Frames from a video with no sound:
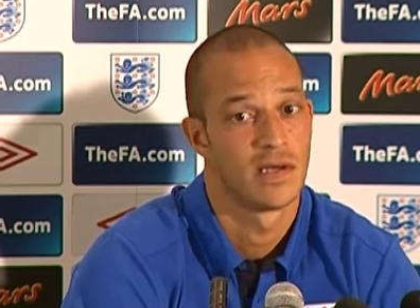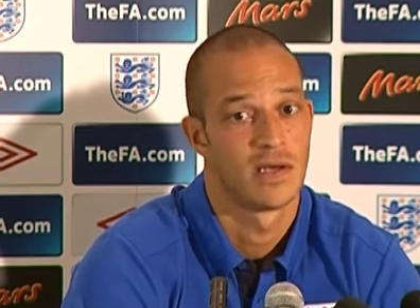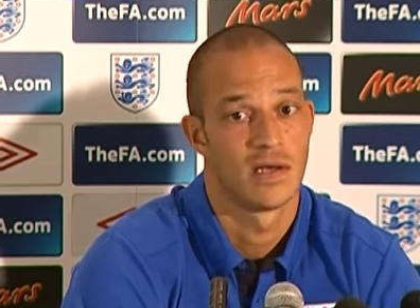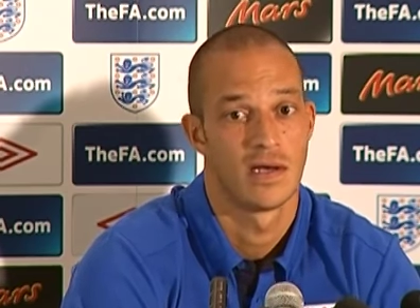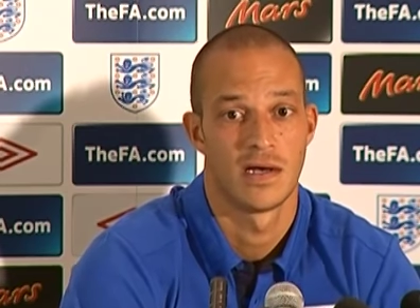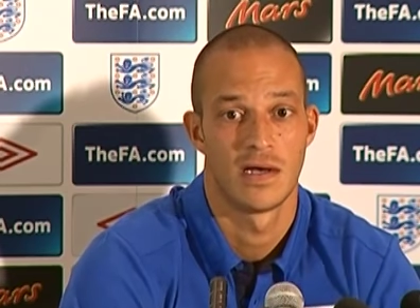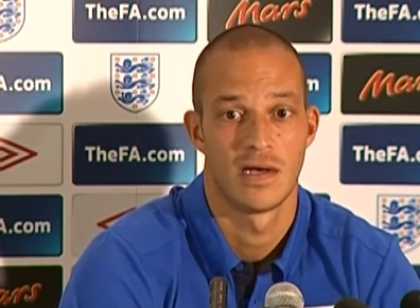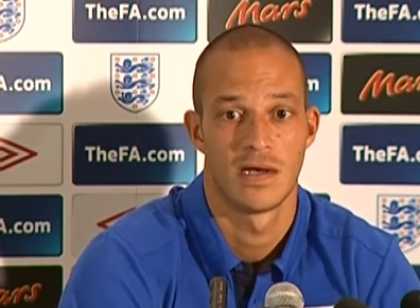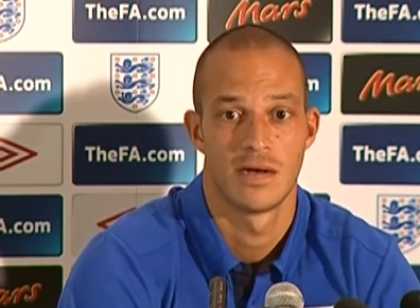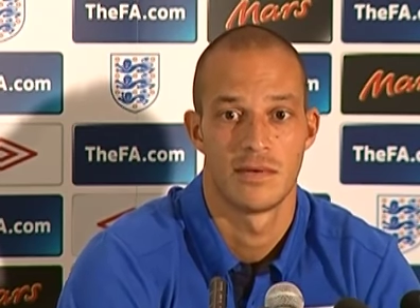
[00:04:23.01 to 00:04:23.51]

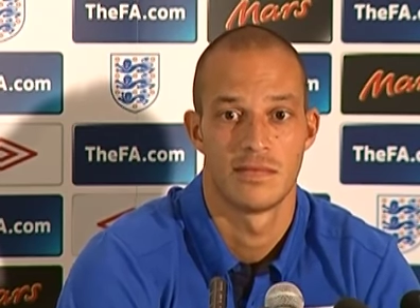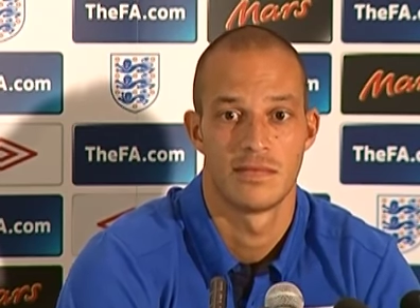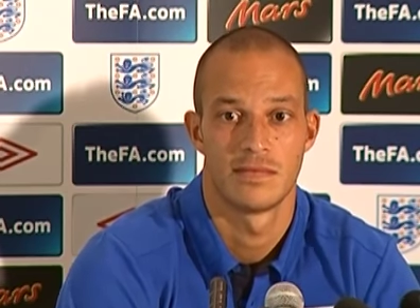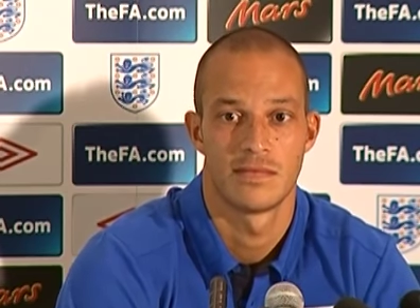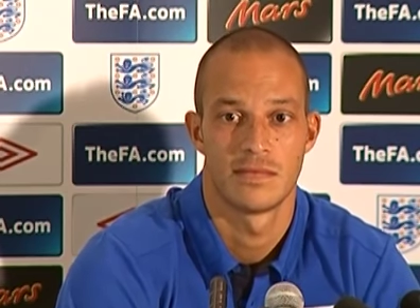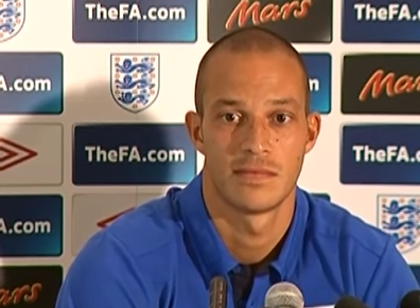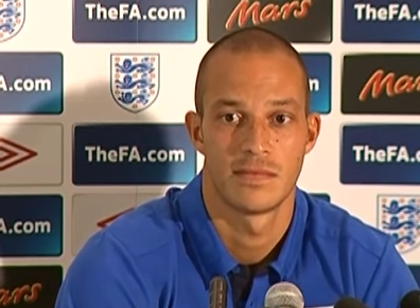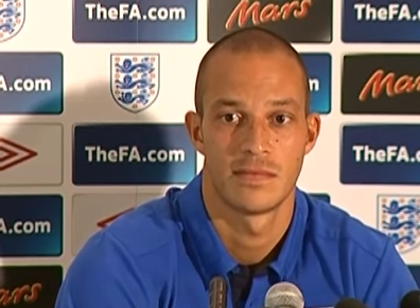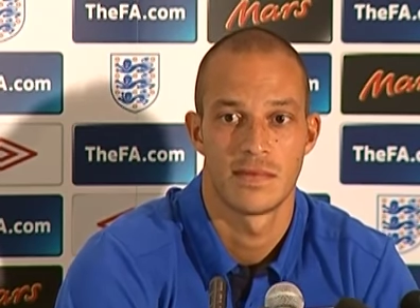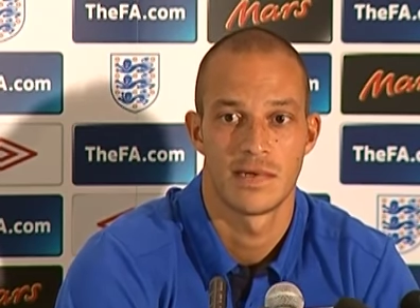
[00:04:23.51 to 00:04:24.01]
And
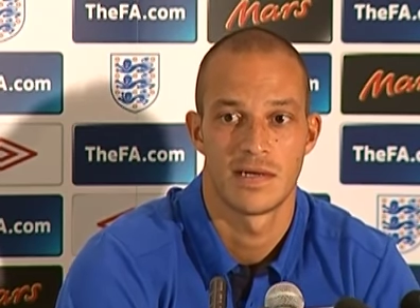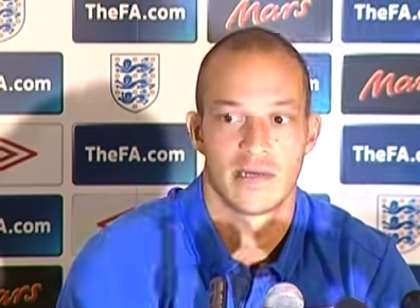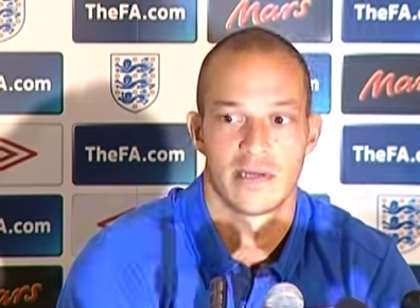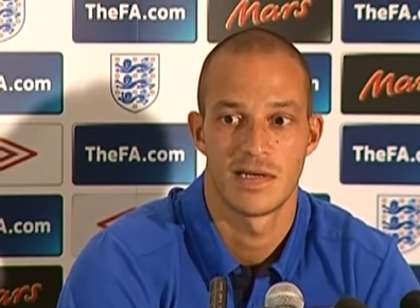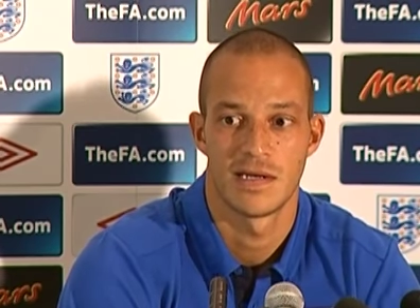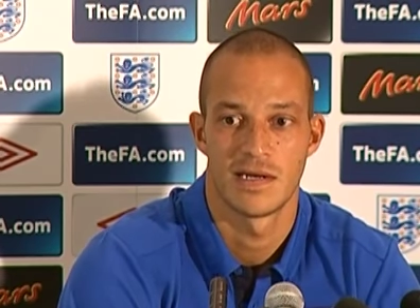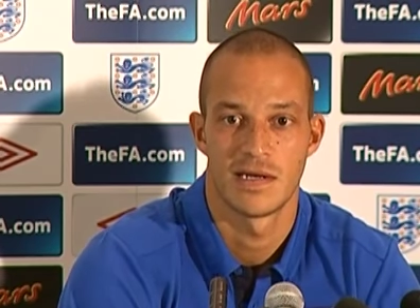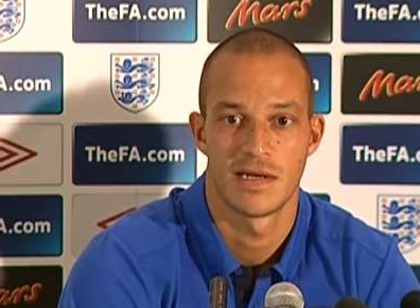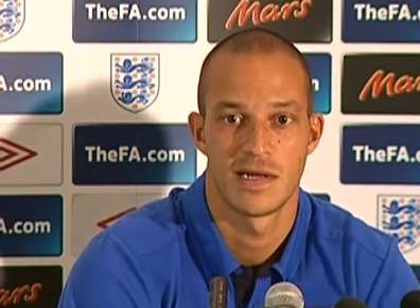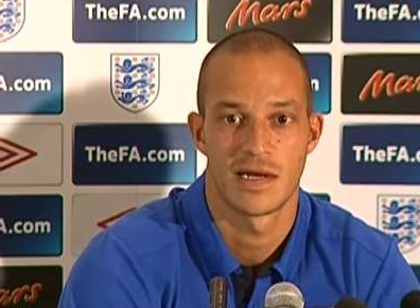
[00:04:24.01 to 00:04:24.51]

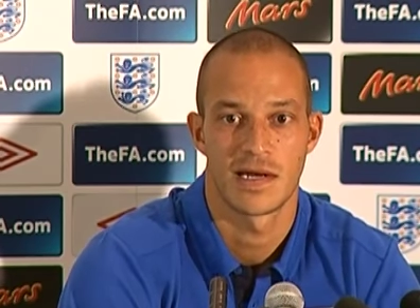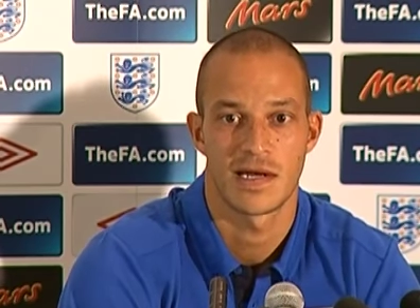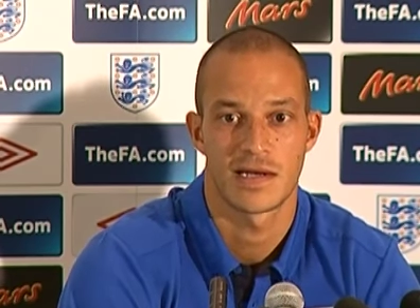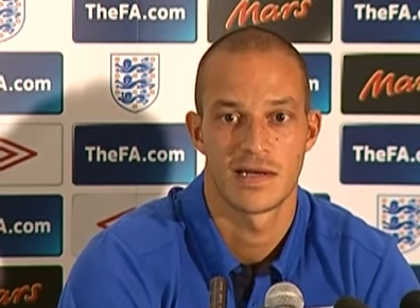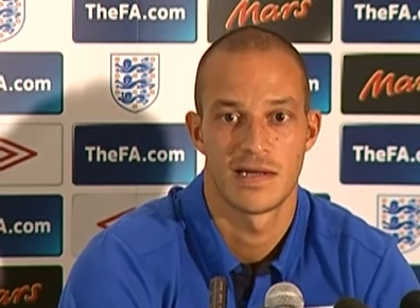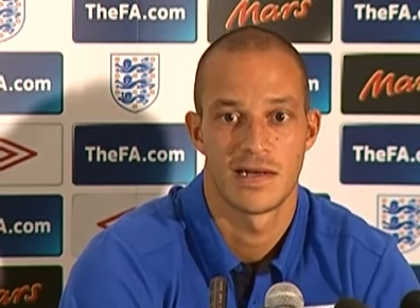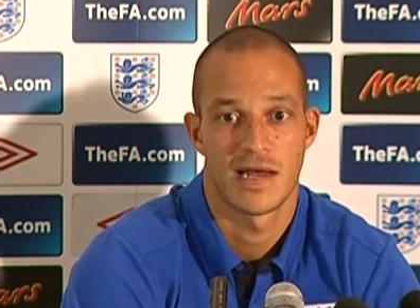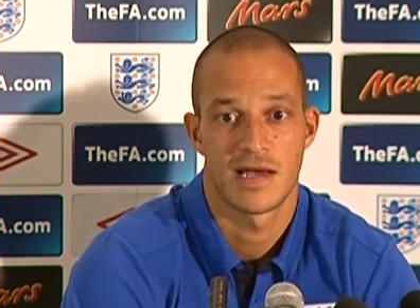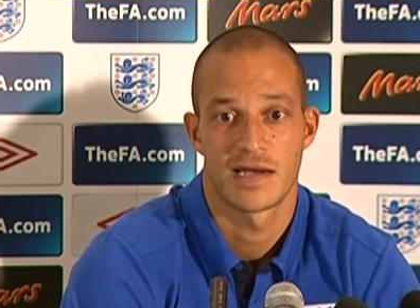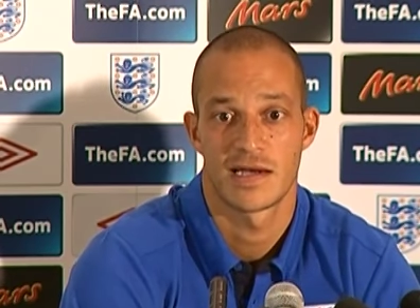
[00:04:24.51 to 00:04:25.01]

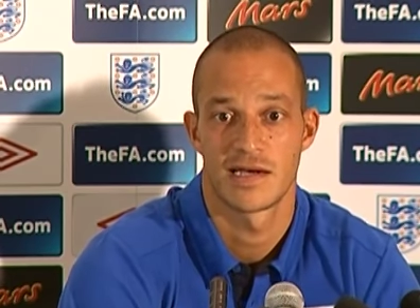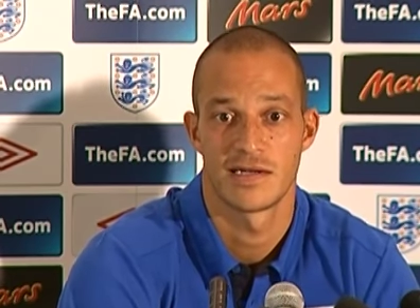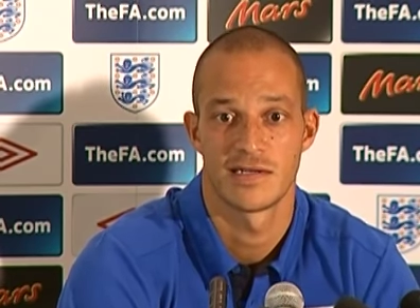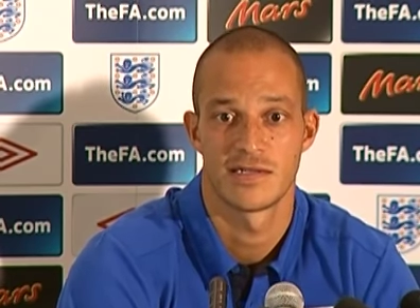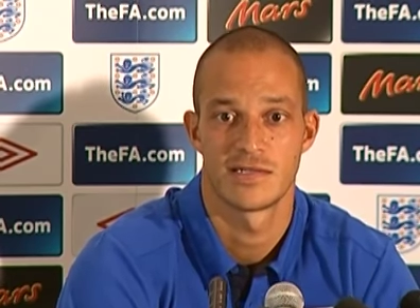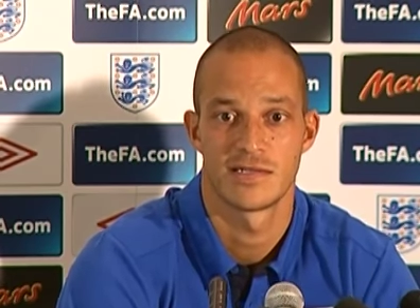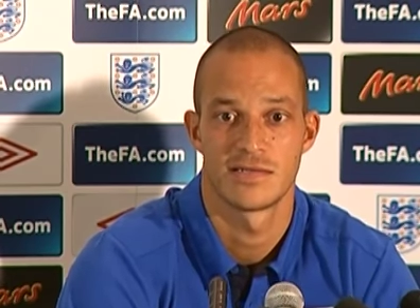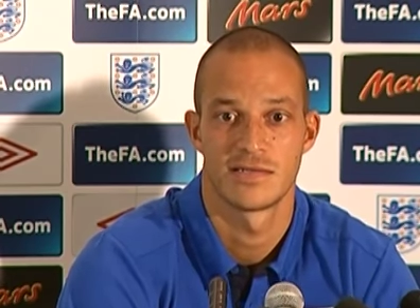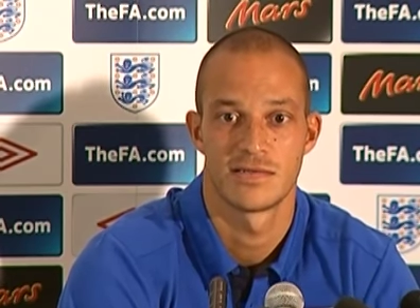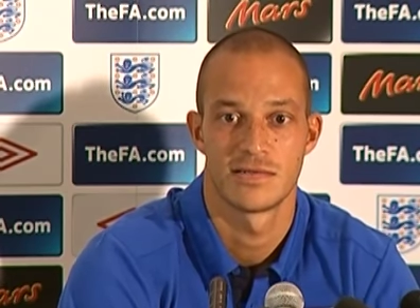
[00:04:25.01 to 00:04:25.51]
in that
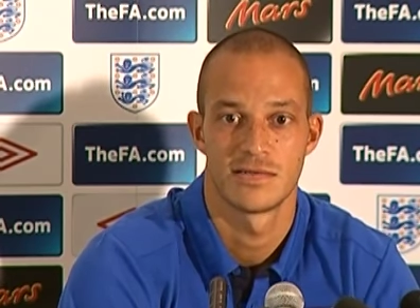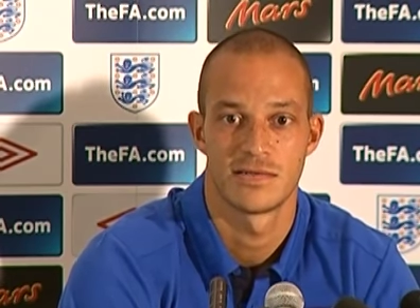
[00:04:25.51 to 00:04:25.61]
case,